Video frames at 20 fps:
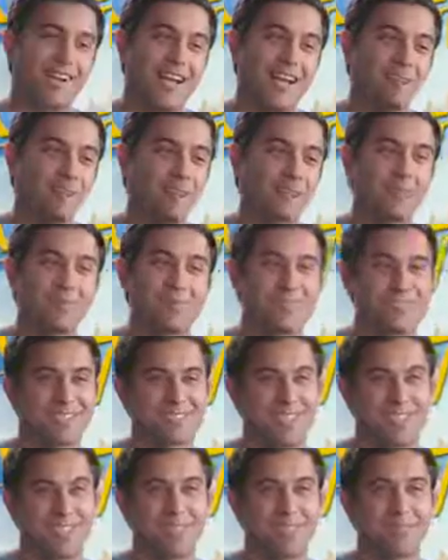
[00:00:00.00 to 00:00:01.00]
I'm super
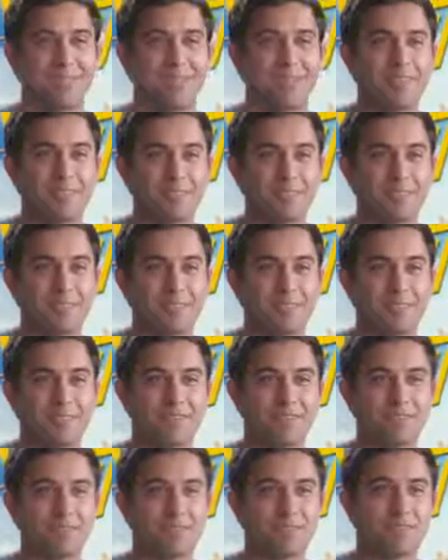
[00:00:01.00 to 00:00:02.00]
excited about this coming to the
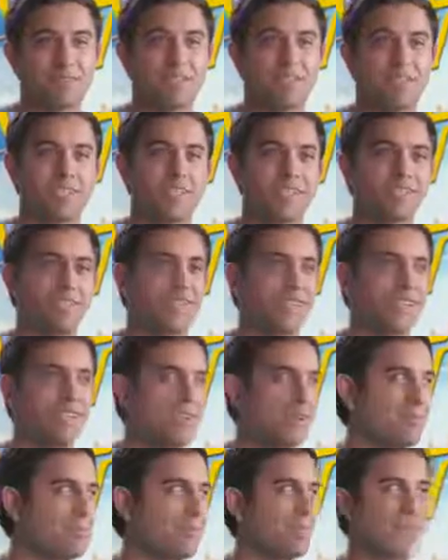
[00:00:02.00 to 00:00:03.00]
Switch because it
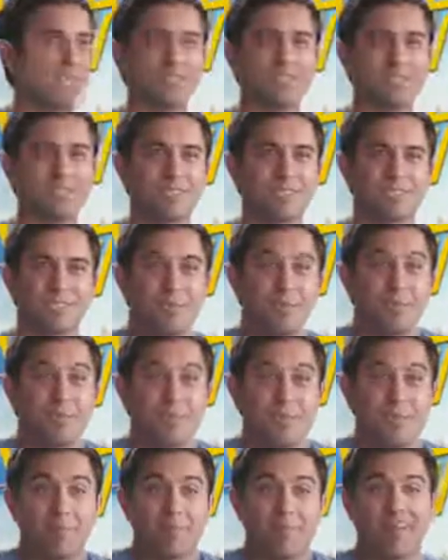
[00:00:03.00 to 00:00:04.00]
kind of blends 2 of
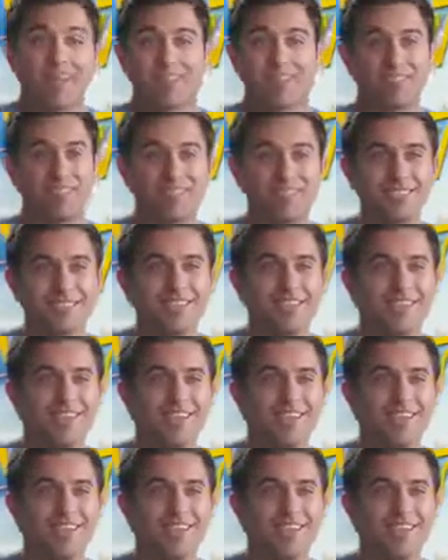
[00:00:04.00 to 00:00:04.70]
my passions.